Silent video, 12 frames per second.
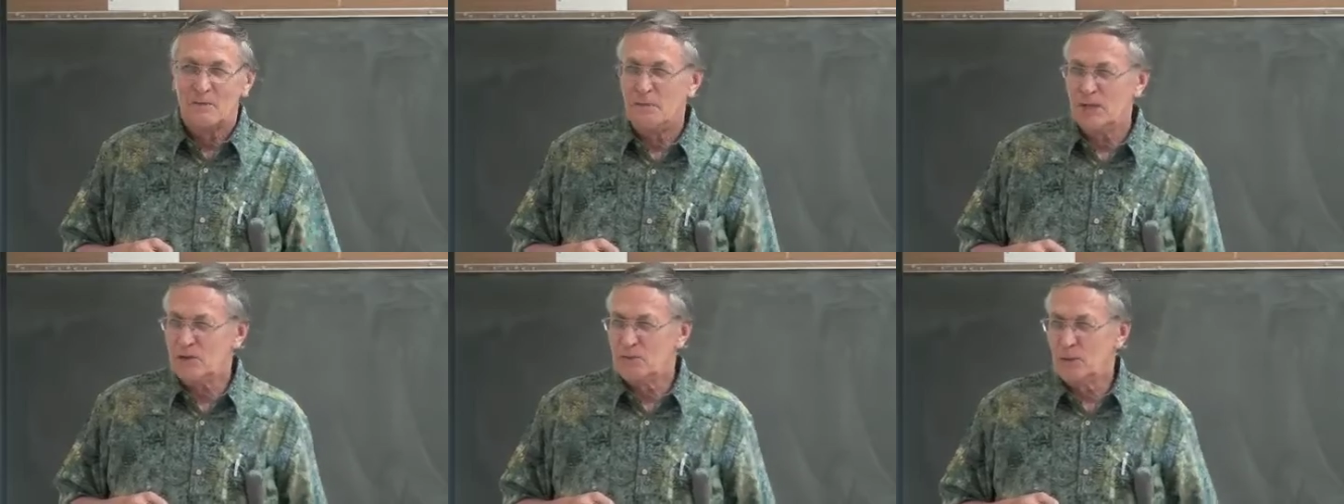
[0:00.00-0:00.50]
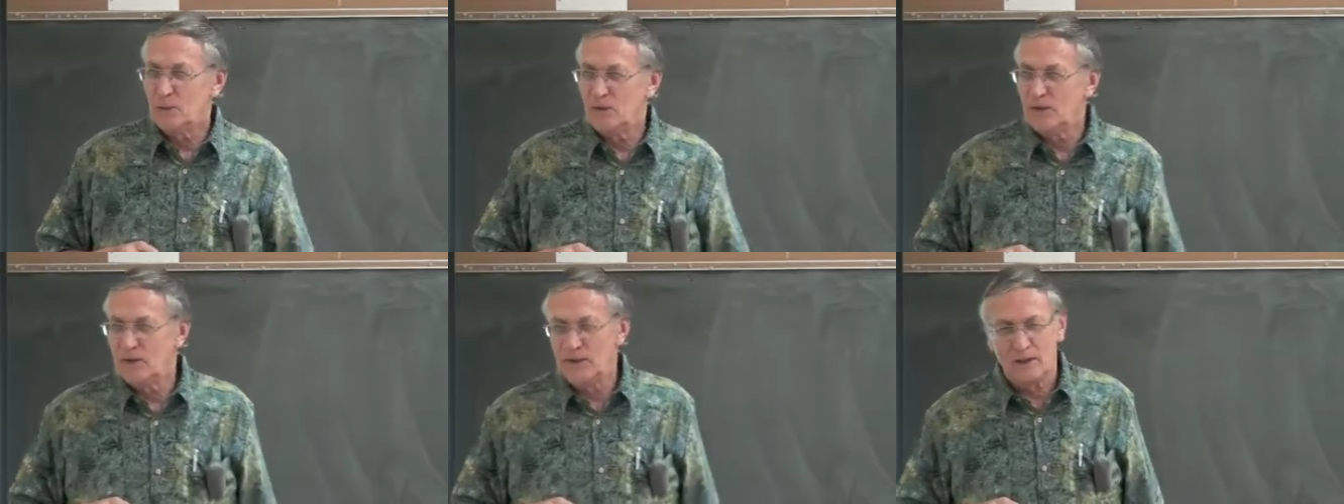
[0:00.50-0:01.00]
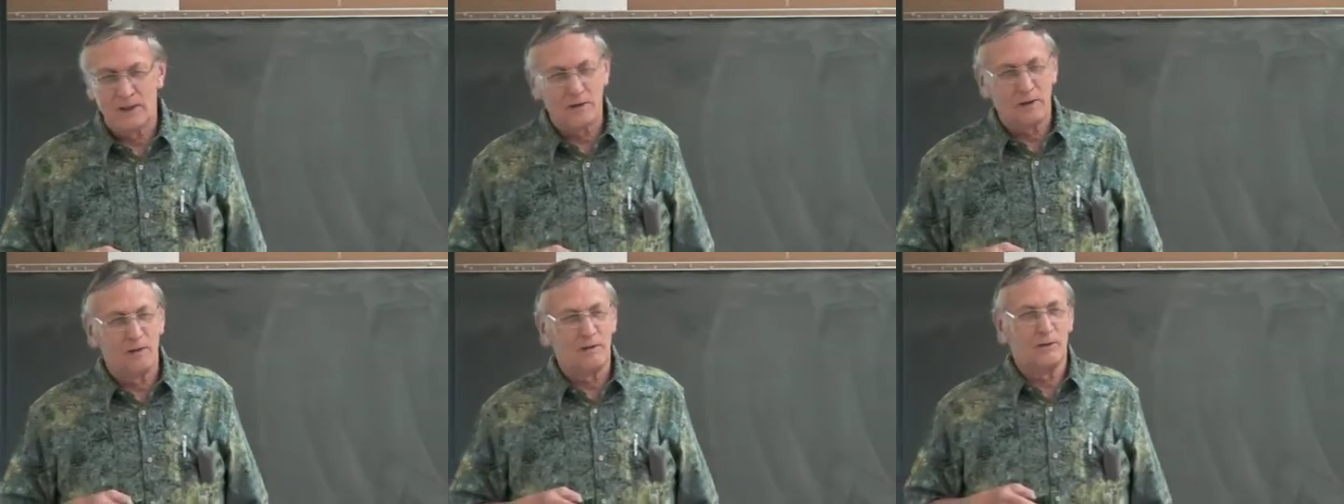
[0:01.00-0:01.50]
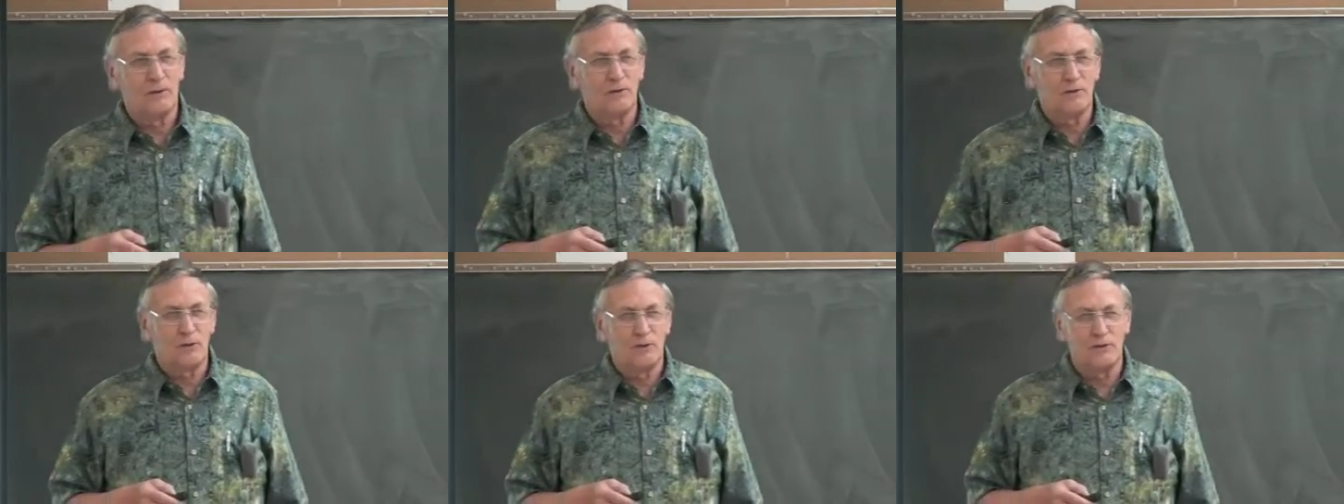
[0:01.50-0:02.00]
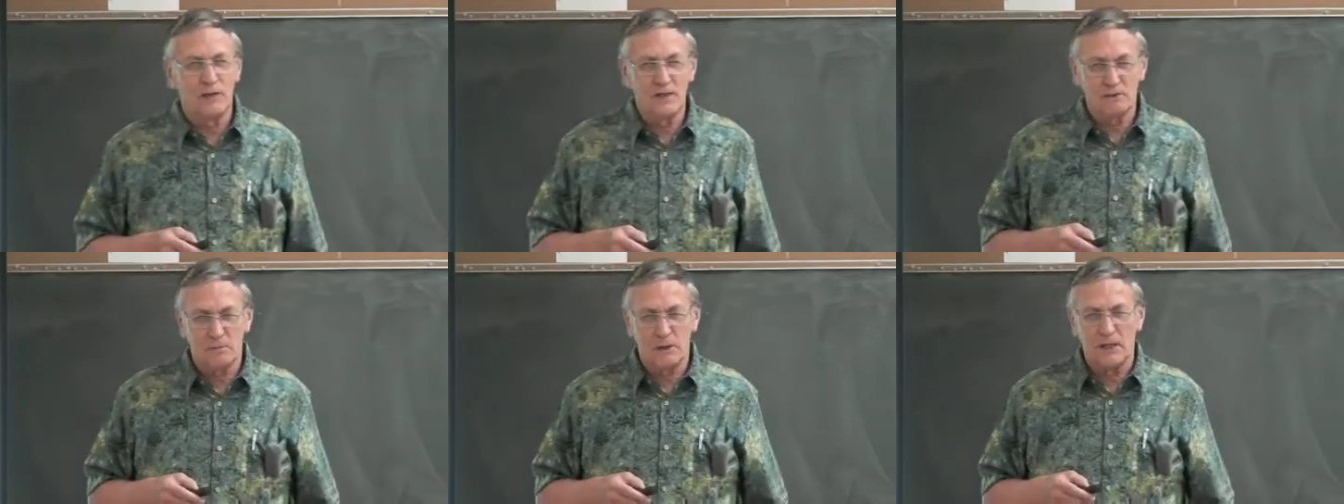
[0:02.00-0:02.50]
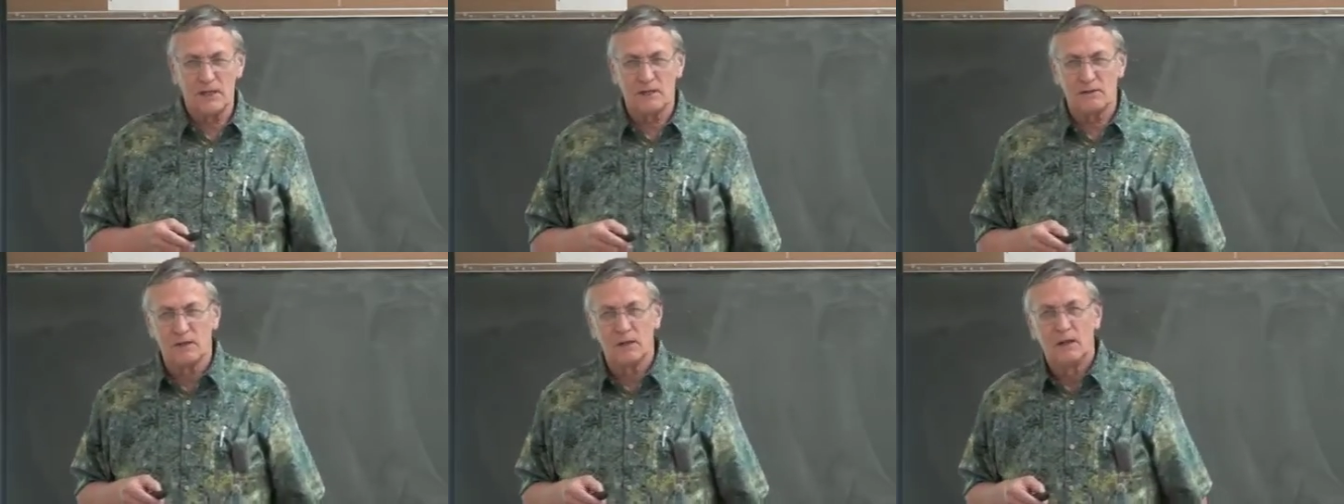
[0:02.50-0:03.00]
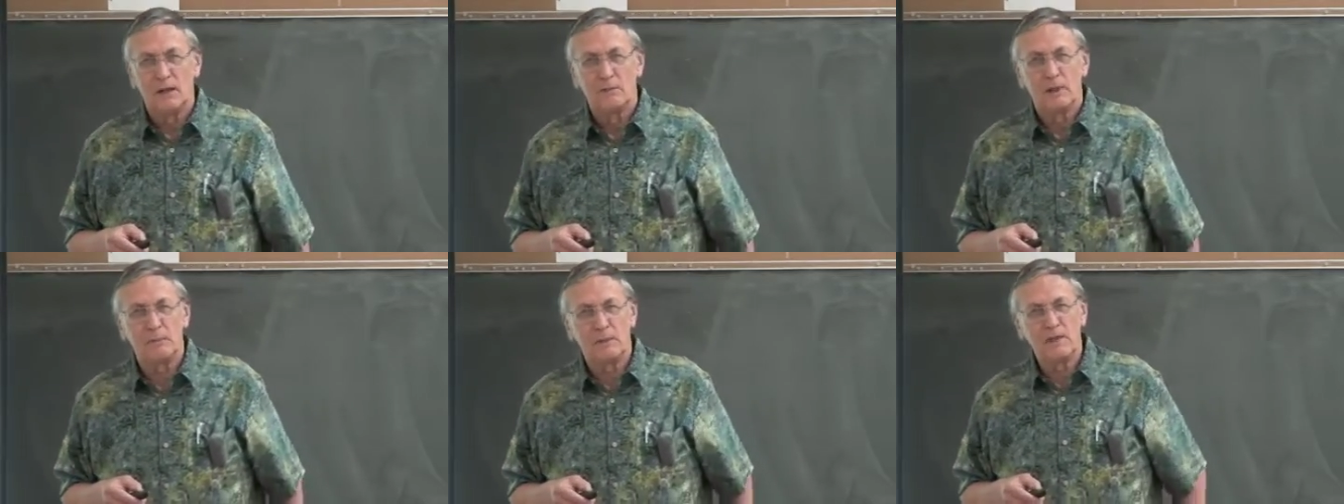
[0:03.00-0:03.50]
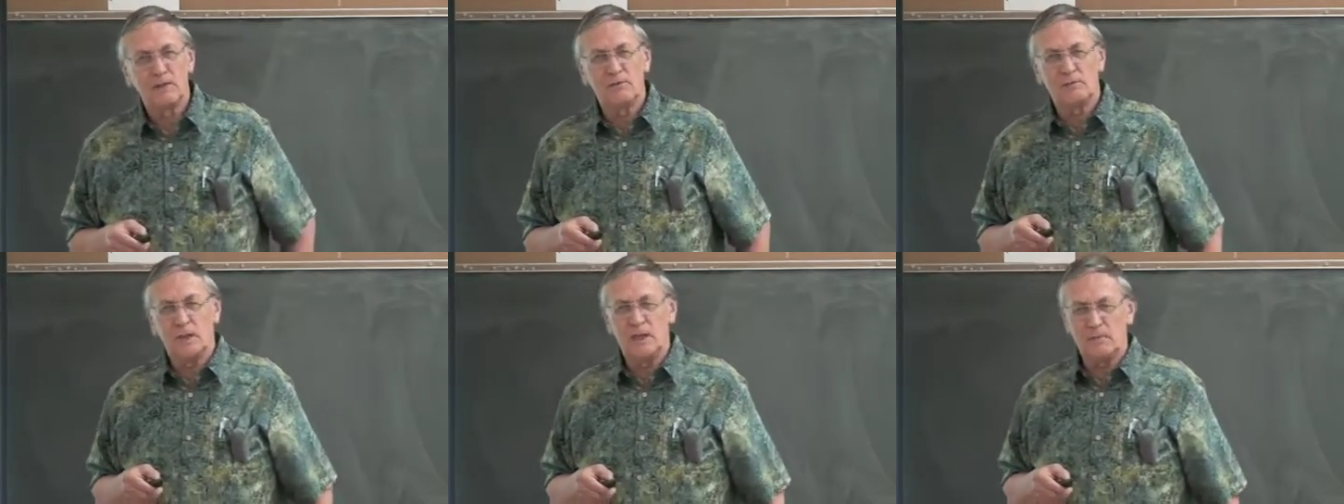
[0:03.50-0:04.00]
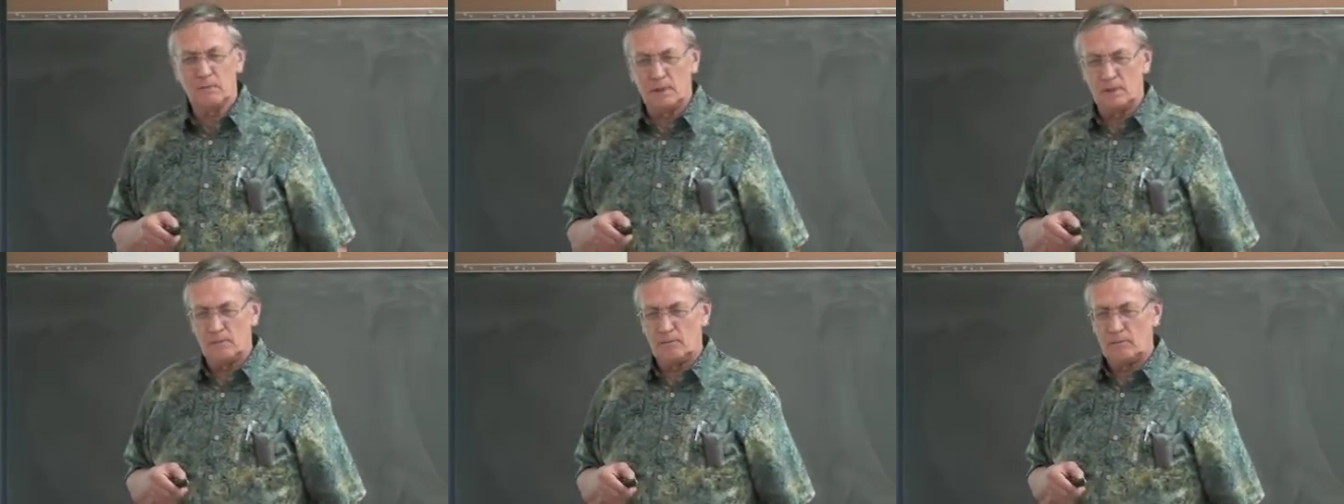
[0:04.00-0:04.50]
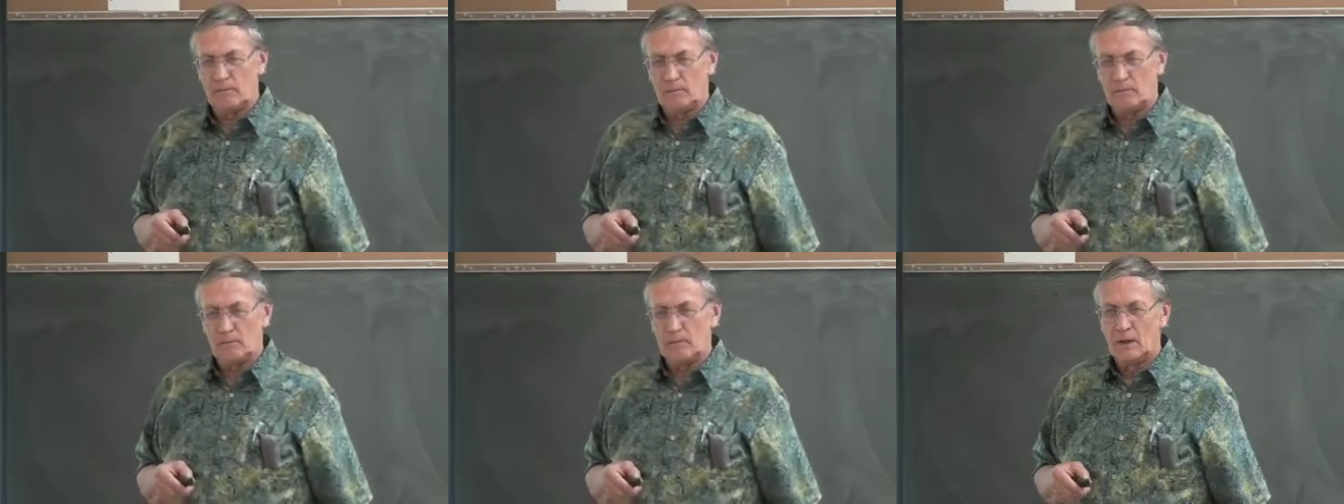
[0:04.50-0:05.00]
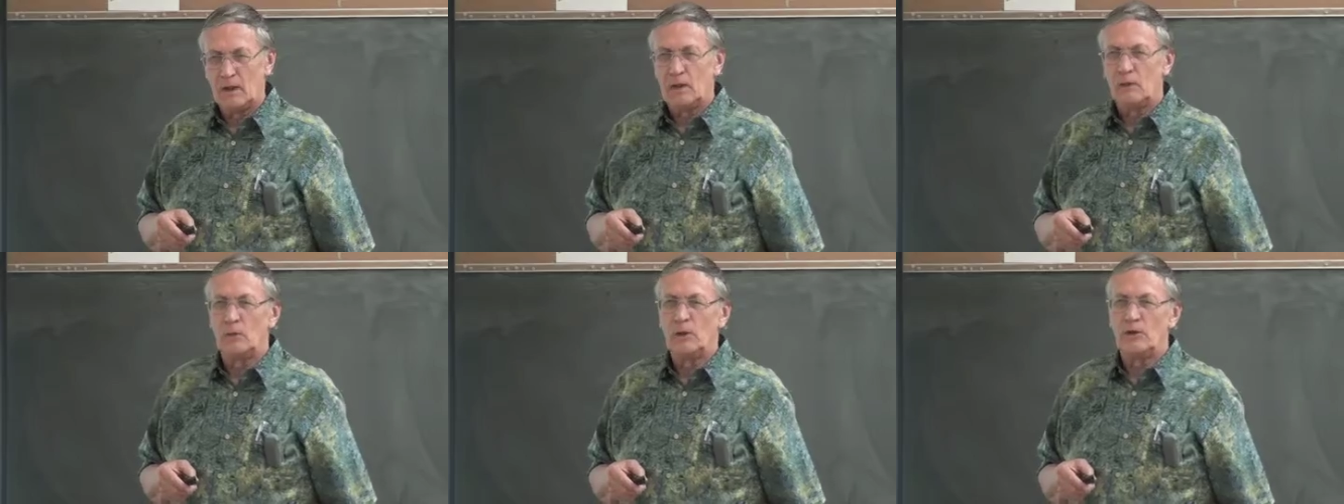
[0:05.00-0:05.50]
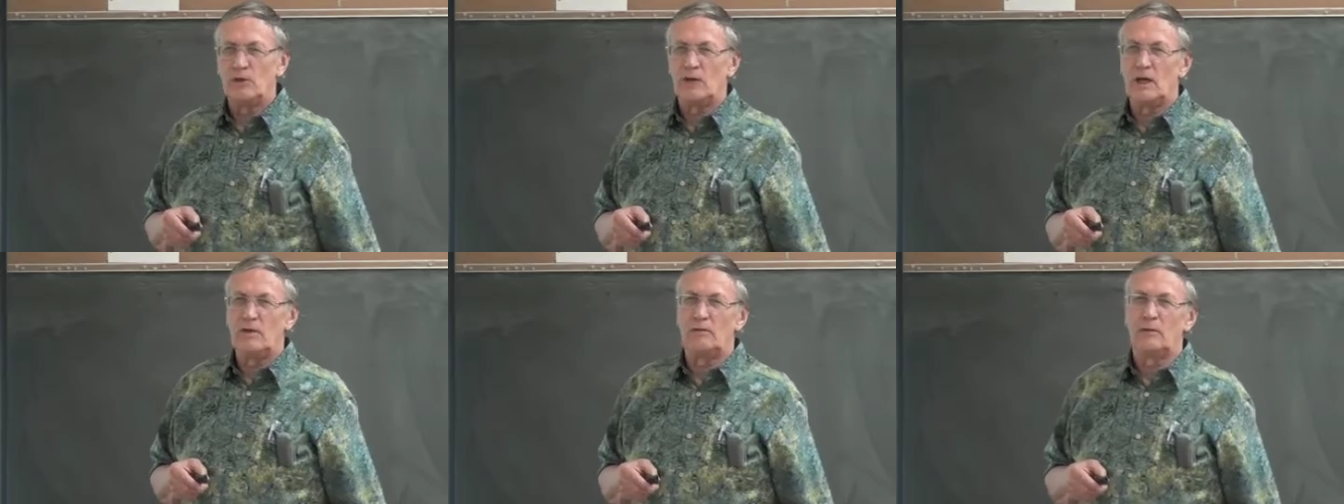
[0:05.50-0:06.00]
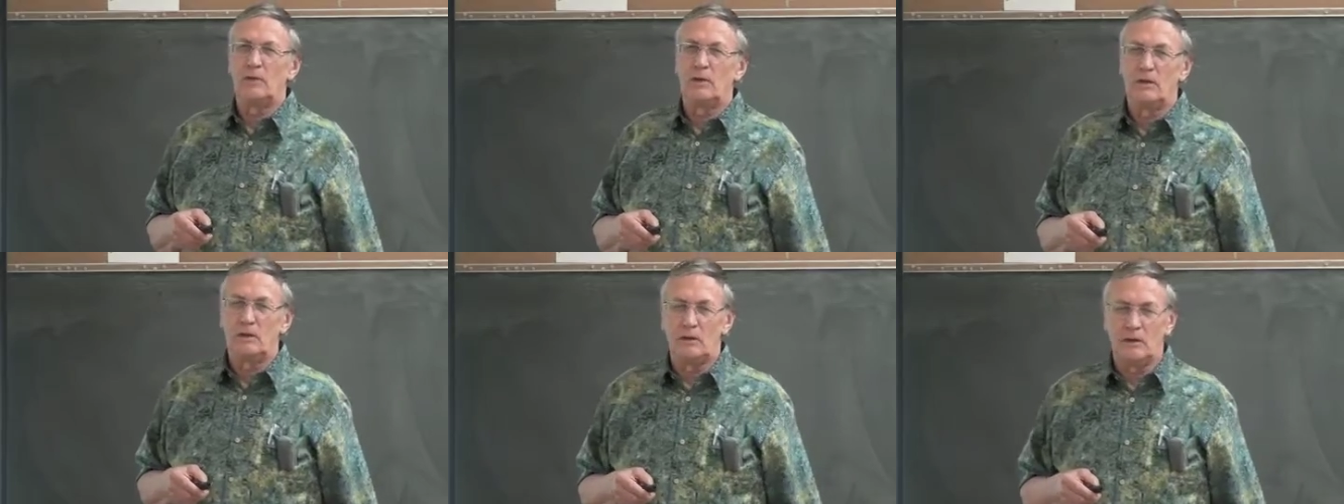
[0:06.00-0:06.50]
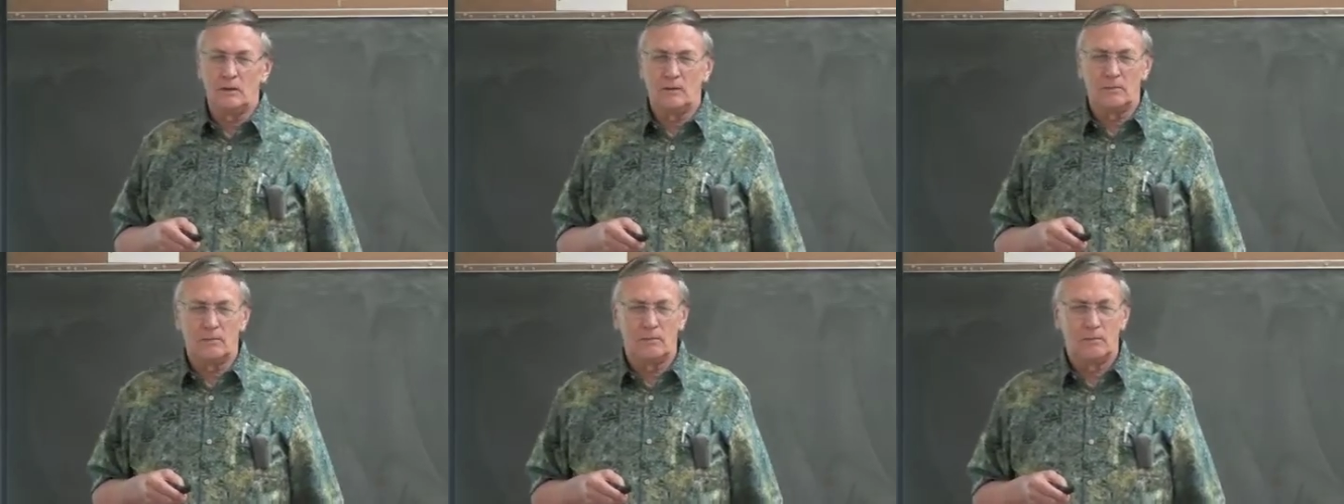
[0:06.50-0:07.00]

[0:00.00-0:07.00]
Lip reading: Much more than the sort of face price of it. But a piece of paper, what does it have written on it?